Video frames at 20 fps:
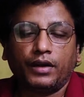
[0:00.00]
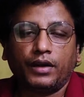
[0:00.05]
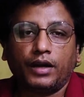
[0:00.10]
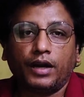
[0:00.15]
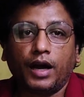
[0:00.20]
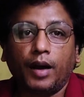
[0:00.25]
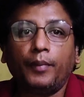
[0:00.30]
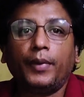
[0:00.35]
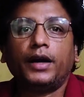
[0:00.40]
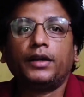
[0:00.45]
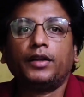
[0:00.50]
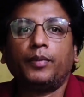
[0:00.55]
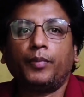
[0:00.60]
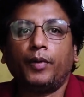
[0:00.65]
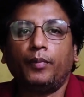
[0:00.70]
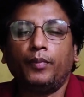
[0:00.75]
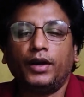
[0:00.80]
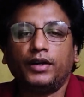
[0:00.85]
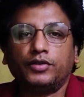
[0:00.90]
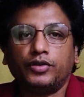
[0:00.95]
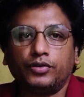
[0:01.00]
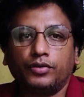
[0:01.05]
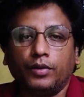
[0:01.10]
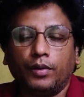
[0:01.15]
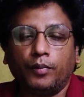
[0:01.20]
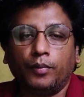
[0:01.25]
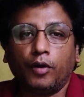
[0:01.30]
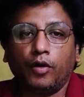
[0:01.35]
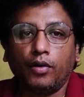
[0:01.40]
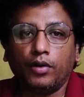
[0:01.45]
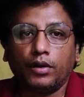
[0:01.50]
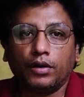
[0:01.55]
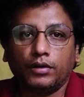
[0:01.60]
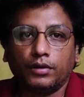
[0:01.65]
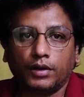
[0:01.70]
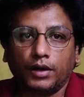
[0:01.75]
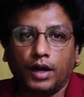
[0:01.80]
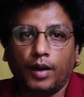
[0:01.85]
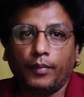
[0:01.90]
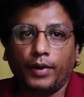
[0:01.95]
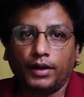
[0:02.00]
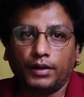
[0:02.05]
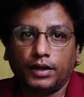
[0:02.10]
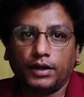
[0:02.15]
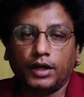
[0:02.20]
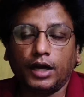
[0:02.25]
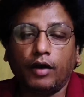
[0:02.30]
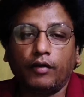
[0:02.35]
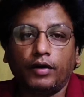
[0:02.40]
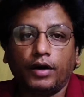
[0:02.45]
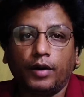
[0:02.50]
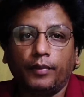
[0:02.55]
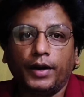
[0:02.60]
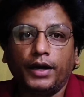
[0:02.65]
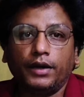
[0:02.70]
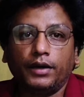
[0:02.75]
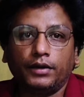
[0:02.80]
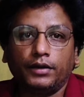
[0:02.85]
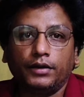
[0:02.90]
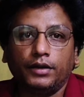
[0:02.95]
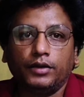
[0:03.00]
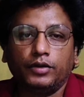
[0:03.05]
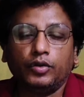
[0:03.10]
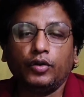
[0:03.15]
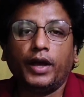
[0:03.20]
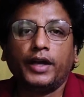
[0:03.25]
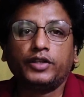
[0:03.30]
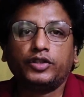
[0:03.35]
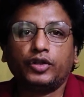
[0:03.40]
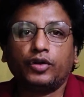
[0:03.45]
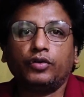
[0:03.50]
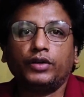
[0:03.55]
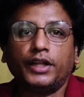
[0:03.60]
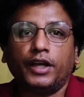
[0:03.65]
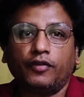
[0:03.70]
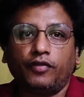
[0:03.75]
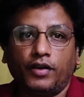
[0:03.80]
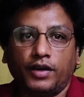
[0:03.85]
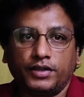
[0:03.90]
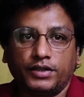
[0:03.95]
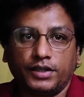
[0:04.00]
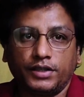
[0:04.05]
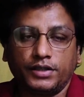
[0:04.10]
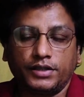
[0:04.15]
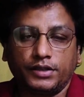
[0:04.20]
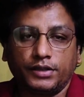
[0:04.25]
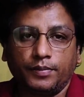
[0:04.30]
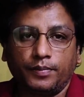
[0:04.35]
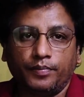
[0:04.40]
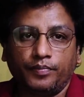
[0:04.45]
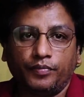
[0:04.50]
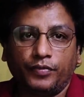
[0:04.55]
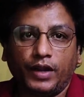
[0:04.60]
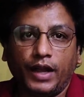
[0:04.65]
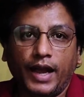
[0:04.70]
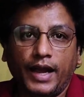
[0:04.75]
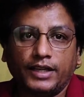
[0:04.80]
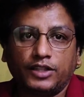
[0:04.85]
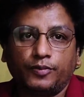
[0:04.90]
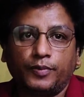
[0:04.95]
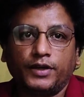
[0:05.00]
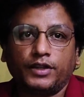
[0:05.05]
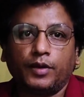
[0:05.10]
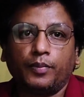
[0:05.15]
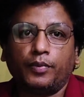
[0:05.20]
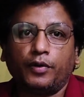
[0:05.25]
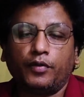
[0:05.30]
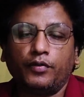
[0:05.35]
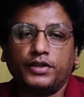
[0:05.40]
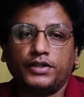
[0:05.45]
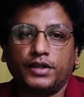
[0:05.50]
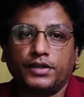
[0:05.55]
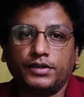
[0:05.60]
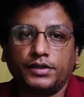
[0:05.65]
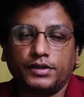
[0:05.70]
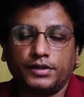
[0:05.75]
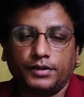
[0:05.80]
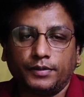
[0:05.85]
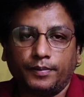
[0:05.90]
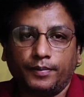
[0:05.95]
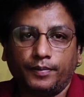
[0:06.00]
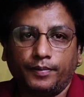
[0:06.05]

Command the public board, command the government to execute their functions as per the provisions.